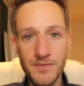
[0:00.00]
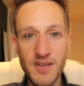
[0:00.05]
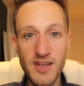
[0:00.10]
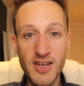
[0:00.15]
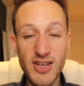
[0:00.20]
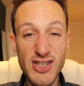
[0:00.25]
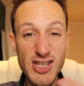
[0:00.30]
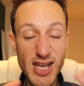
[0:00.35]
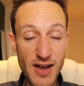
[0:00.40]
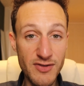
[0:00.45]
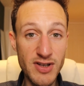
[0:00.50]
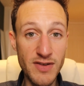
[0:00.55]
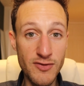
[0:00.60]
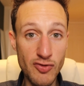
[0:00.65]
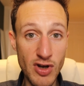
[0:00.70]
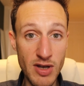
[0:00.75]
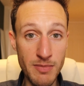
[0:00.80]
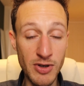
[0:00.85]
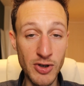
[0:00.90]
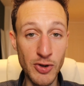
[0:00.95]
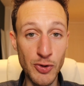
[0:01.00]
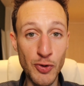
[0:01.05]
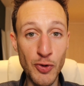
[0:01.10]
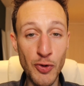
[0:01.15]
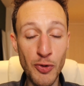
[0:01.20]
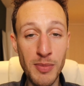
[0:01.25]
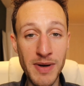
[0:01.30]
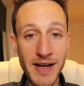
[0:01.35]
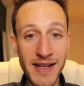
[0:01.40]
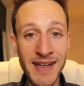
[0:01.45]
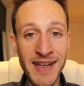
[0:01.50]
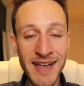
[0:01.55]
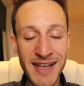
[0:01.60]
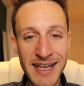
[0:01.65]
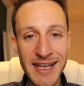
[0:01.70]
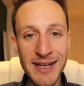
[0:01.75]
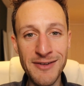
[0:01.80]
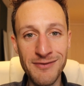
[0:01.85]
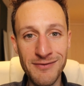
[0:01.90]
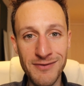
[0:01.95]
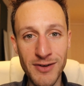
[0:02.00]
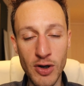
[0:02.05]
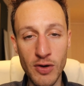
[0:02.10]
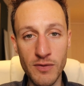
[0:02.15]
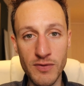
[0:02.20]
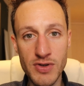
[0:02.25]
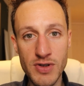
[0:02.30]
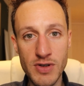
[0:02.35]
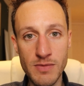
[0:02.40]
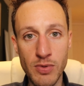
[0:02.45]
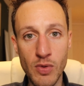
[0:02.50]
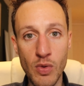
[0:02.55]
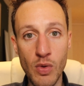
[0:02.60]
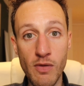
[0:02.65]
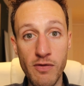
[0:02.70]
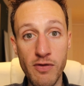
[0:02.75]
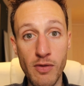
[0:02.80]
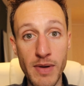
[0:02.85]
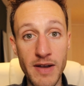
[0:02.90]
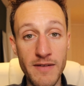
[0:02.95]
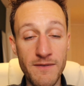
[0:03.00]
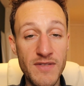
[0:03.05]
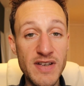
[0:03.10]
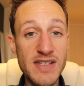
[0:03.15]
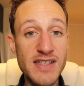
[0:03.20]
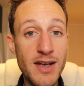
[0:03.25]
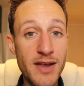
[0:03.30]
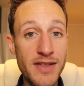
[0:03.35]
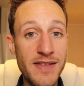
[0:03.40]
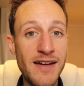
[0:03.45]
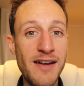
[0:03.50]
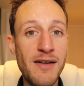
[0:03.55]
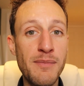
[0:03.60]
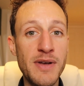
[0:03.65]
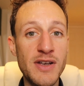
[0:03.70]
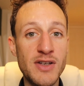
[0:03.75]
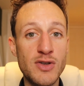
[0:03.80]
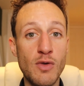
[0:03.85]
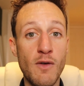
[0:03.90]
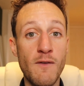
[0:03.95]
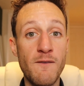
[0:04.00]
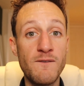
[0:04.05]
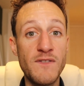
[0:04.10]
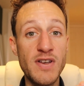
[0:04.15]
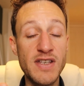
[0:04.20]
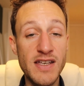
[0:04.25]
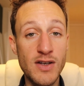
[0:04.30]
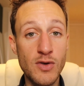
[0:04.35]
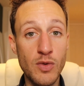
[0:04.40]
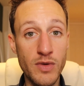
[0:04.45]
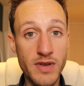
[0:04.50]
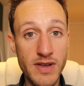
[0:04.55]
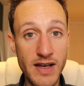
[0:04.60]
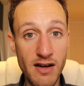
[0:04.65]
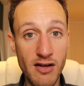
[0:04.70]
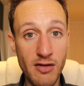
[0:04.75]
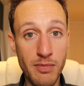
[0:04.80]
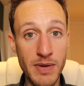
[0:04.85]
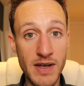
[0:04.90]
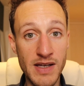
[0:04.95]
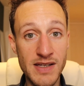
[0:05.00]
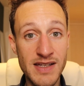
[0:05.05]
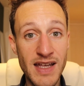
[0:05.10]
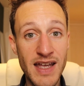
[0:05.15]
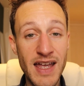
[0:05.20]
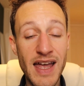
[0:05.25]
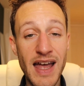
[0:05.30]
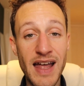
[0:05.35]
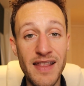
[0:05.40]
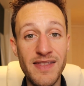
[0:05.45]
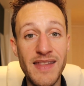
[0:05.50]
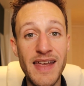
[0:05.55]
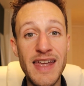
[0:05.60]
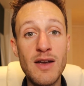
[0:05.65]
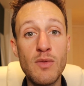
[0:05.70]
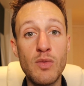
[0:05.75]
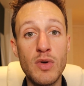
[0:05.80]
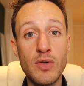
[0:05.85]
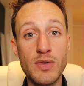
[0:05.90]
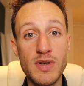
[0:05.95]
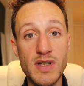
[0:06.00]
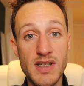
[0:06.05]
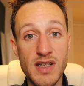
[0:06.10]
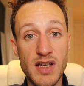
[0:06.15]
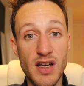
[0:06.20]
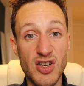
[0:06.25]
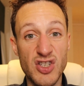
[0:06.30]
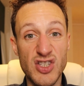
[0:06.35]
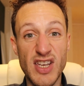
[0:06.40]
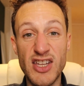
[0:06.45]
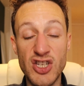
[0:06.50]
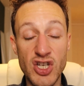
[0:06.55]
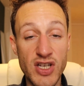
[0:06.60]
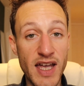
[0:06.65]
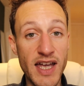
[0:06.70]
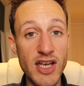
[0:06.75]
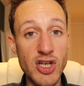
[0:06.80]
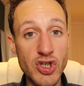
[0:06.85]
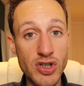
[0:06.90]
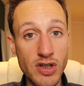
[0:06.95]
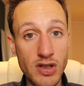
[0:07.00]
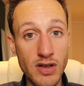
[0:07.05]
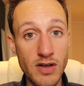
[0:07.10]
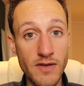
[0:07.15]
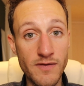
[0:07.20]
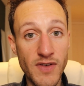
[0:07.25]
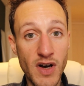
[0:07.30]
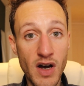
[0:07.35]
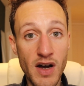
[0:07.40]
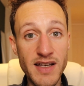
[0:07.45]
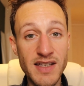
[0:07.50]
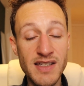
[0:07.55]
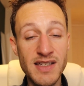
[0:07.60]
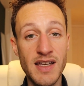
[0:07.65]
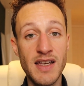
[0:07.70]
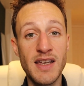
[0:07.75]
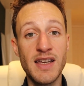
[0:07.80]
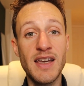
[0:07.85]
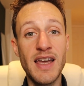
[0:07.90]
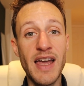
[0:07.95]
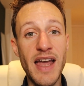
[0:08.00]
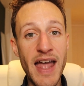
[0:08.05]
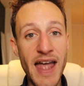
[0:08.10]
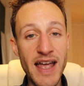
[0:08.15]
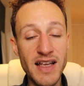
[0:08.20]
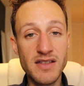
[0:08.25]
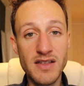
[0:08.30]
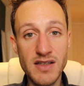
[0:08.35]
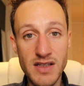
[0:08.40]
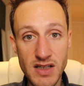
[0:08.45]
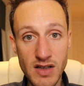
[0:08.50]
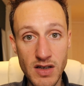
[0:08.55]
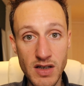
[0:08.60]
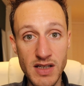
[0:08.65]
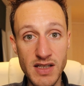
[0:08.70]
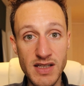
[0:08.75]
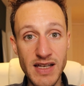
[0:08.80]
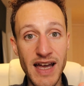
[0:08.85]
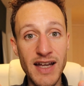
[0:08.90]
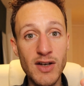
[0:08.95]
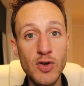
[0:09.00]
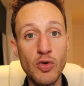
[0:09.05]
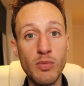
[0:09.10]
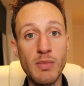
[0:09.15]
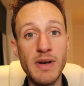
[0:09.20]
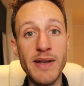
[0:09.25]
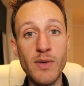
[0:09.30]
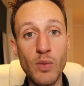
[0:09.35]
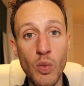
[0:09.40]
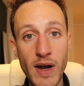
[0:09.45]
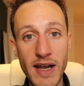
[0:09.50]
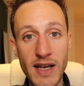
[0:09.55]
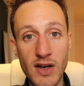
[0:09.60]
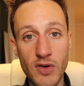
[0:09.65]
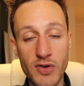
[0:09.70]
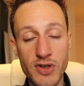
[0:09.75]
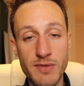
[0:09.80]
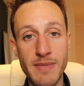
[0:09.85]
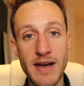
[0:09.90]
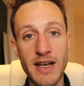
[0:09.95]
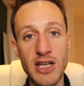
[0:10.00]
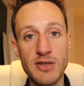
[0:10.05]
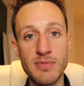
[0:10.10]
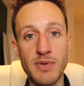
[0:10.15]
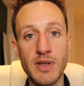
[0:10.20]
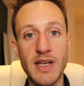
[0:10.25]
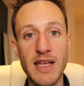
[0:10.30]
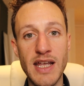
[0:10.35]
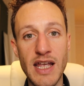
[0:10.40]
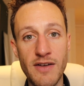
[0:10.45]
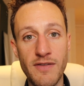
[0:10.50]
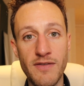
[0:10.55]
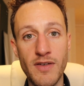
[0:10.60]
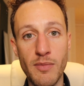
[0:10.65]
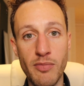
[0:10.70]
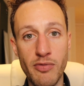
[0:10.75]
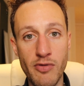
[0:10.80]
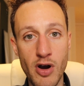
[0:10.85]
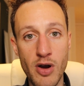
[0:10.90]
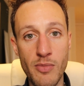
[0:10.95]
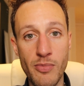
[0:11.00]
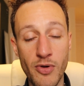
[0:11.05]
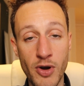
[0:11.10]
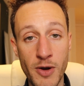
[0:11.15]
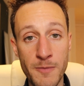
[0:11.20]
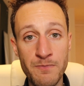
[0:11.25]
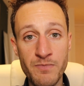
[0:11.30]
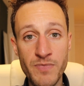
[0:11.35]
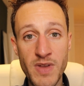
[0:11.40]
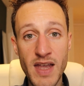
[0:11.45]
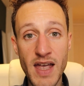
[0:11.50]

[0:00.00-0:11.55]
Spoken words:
Conservative treatment normally involves support from a physiotherapist or physical therapist, and they will discuss education and advice, exercise, and normally weight loss management if appropriate.